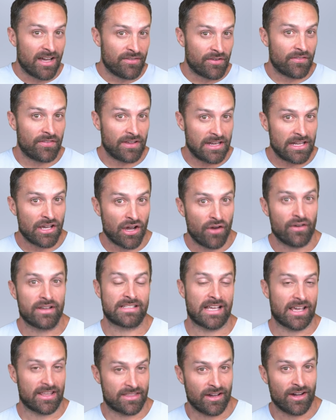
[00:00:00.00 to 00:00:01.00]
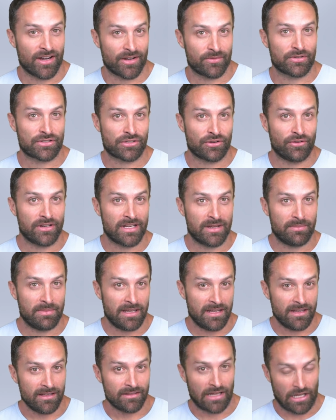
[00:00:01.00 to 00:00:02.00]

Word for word: of a video as I thought it was going to be.